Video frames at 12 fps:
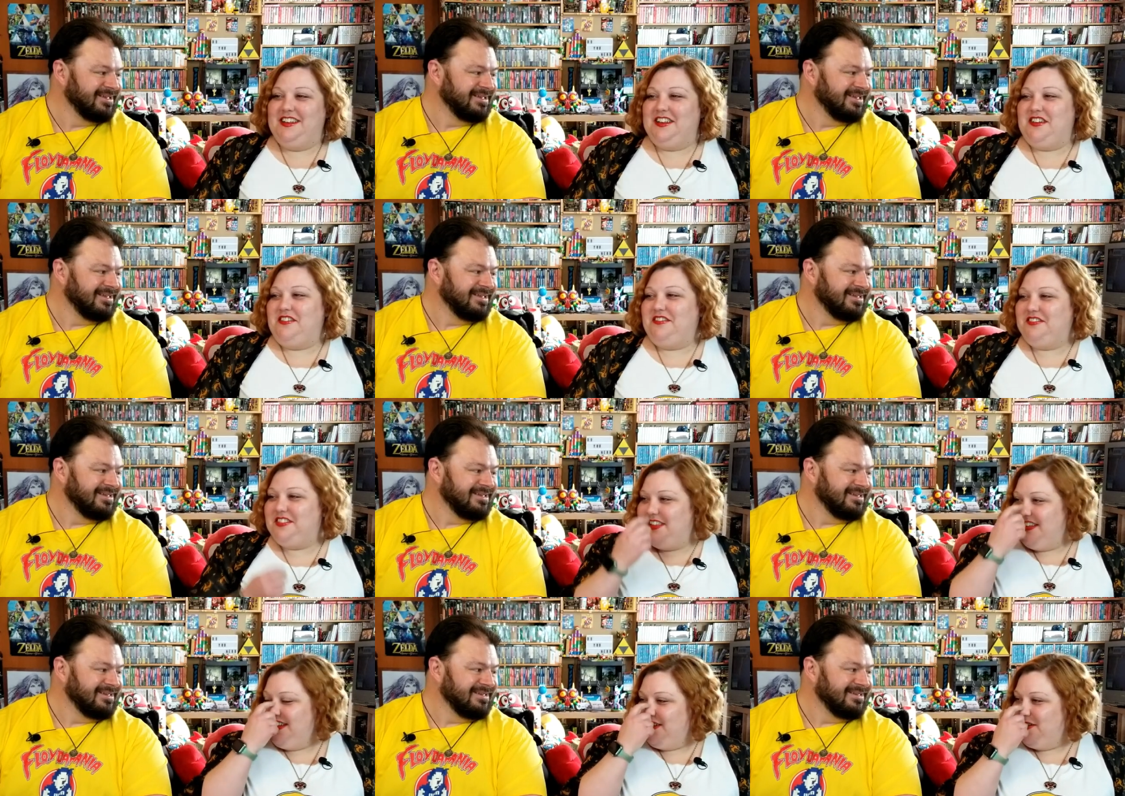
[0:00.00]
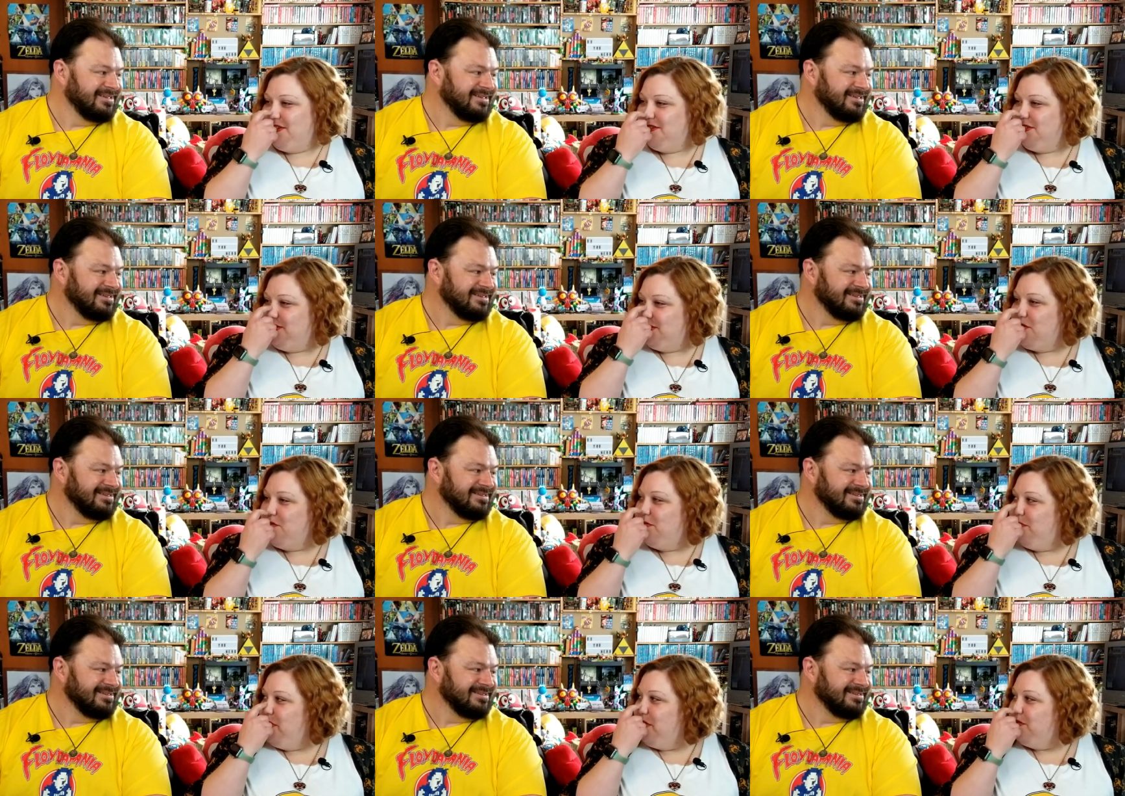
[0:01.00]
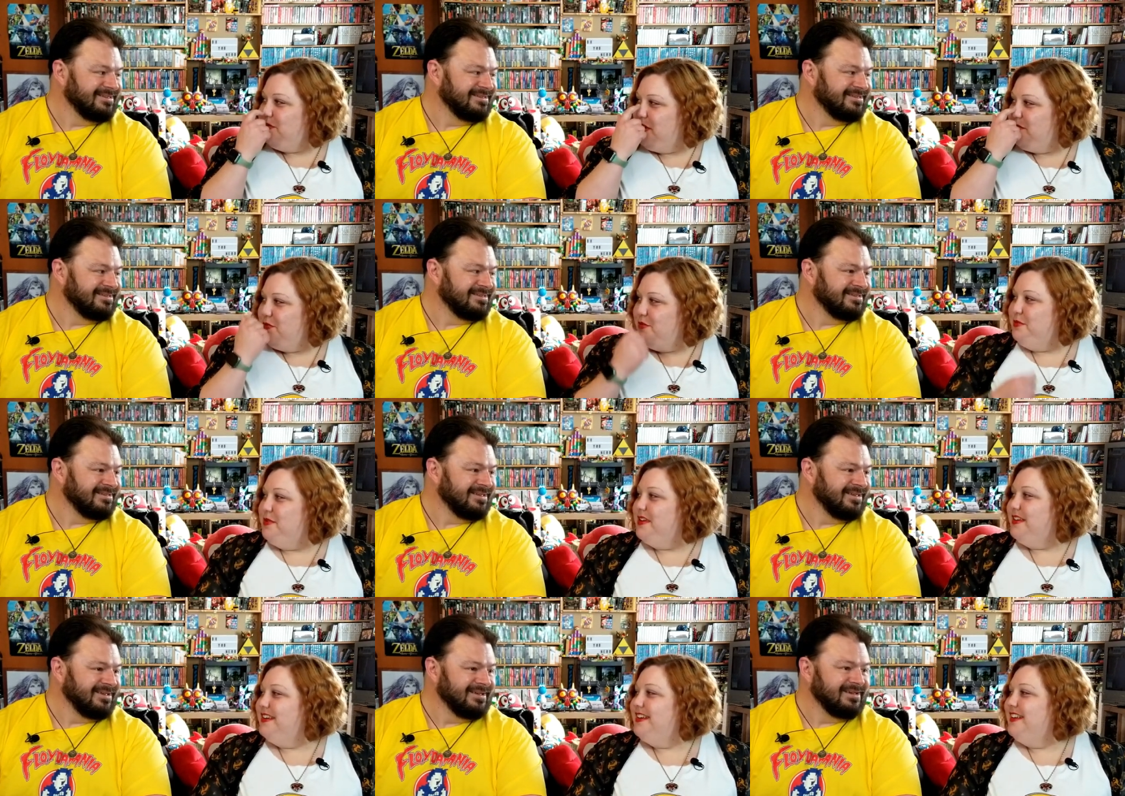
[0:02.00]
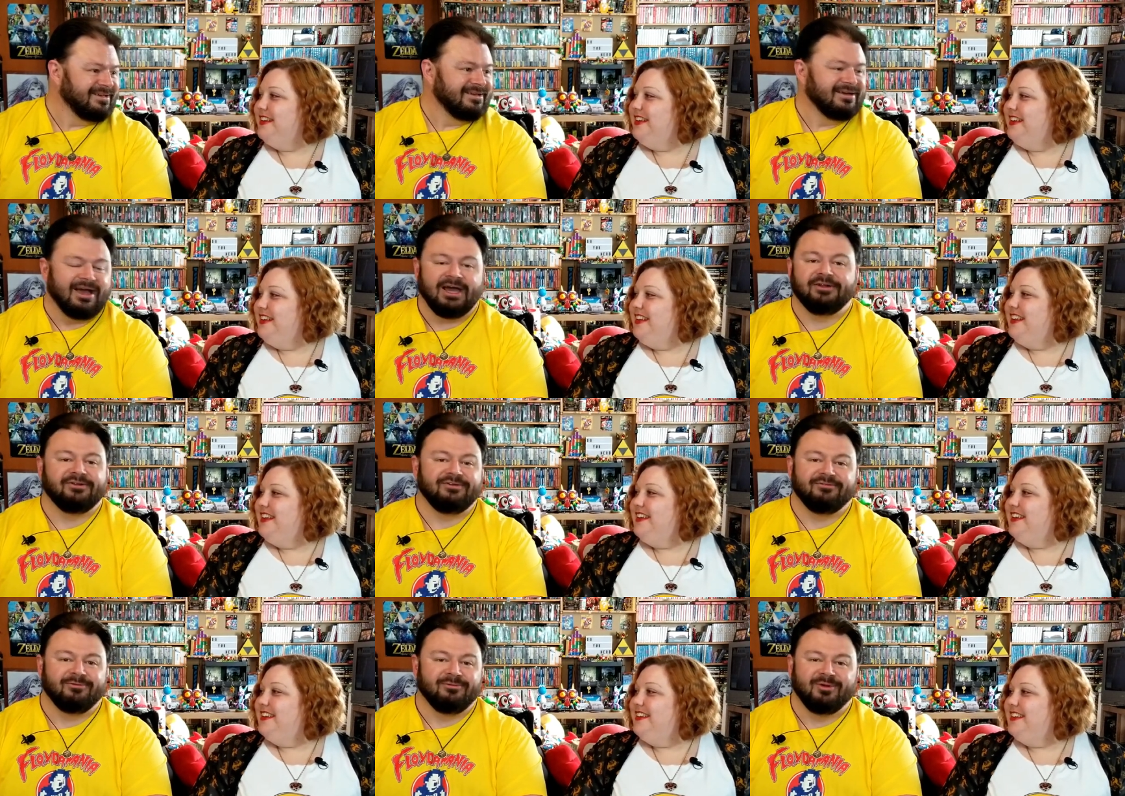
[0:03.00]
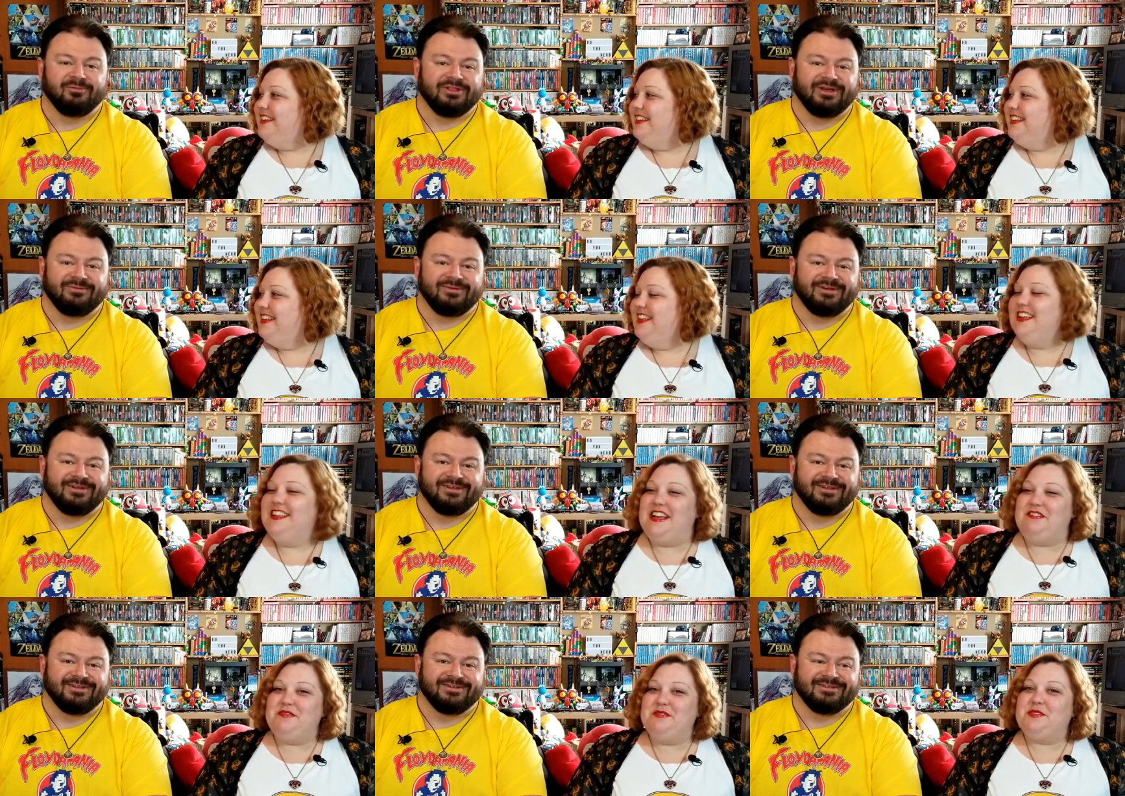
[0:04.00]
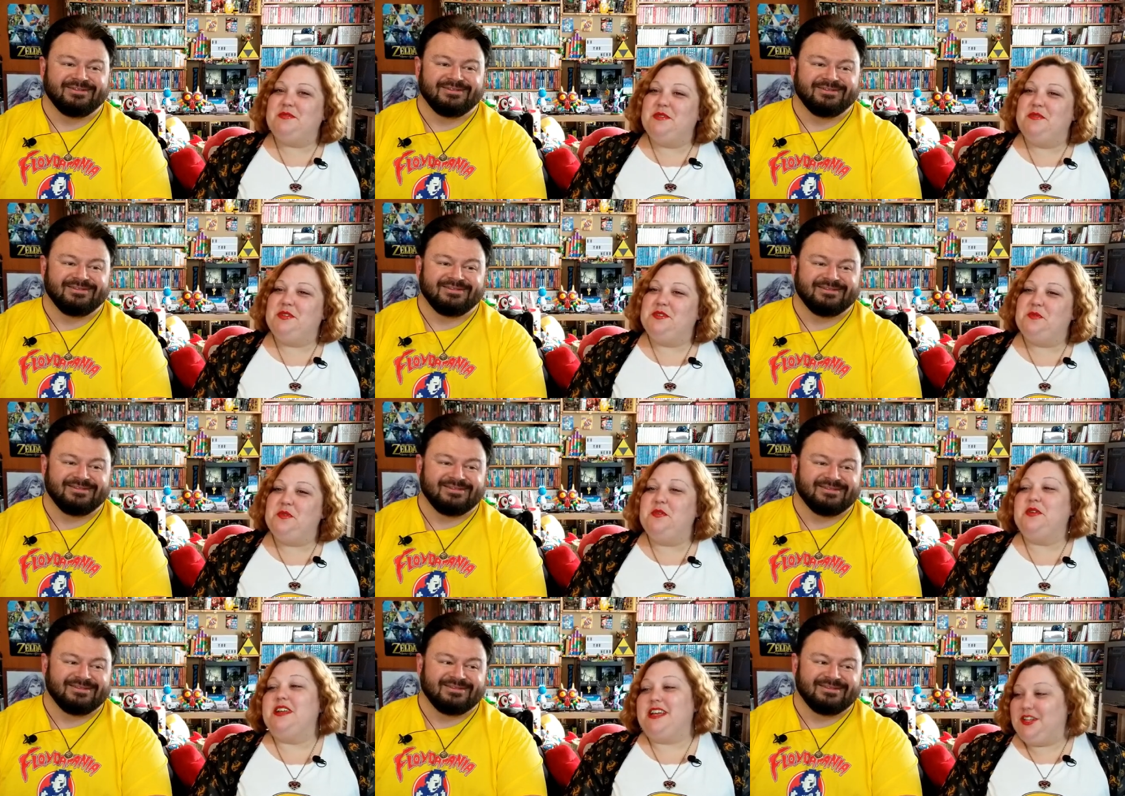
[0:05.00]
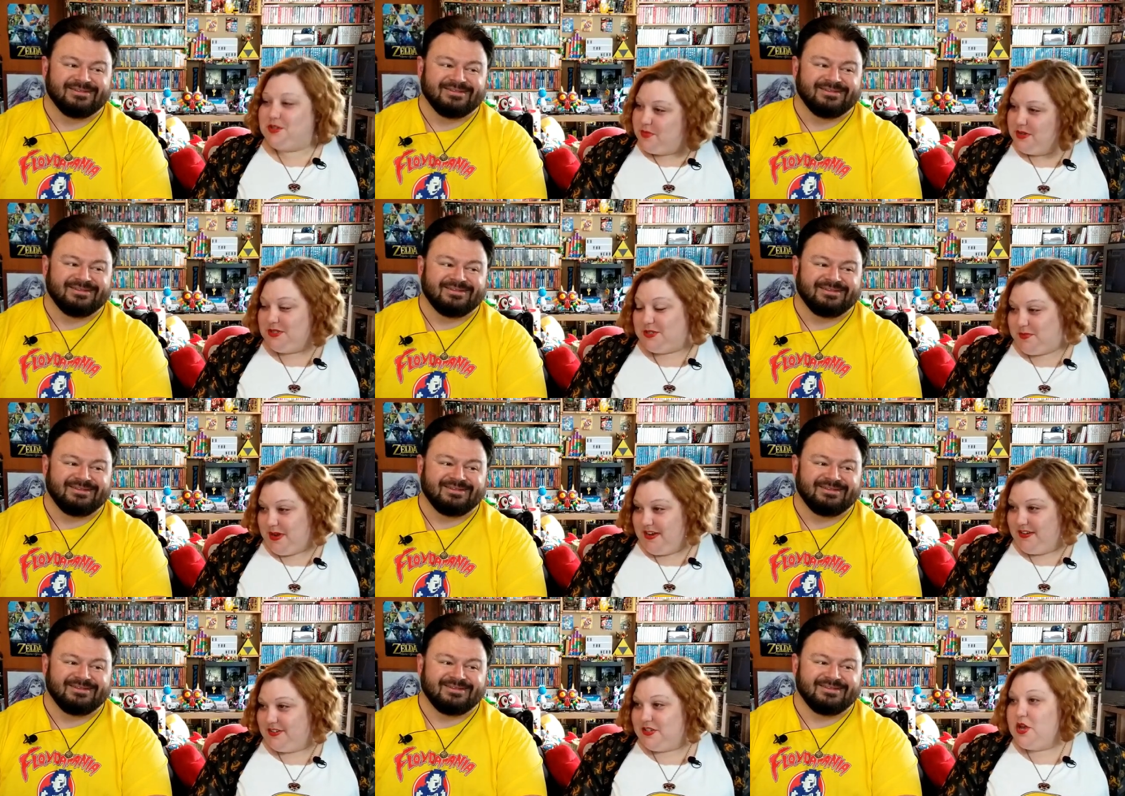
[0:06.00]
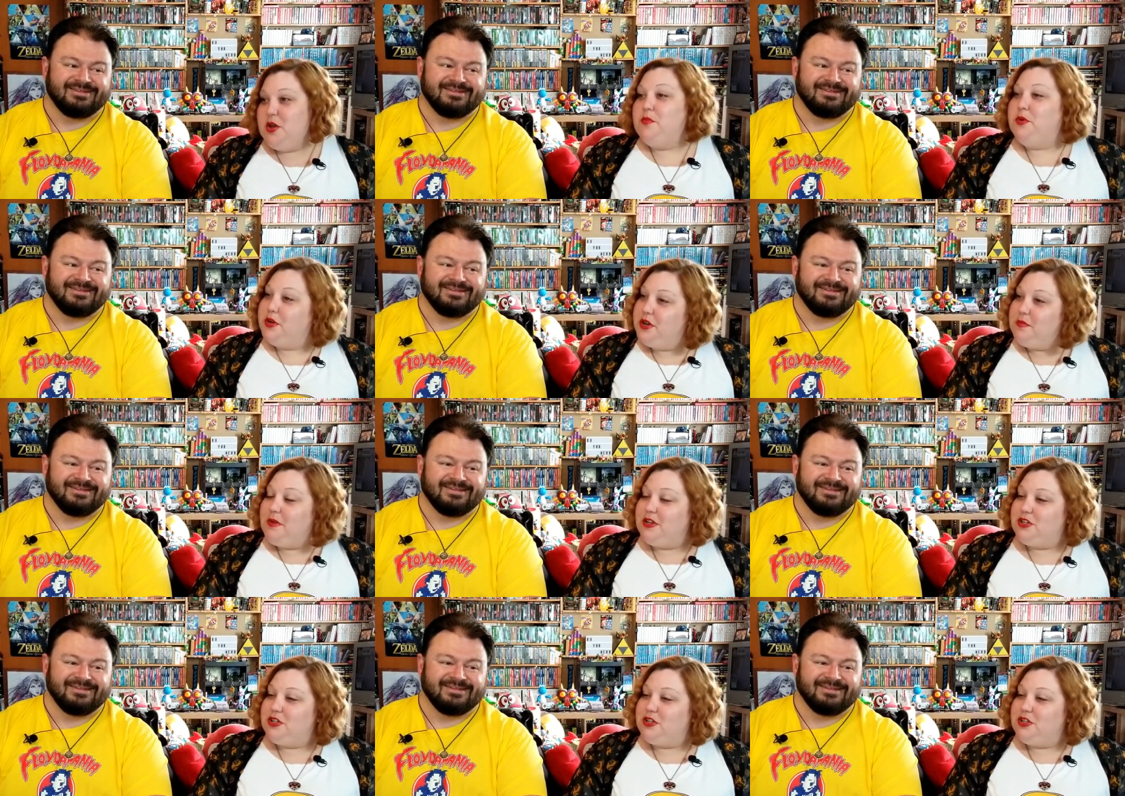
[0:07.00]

Speaker 1: No, the uh, soap, the shampoo one. I don't even remember that one. That one was the one where you told me you were going to catch a bunch of spiders, put it in my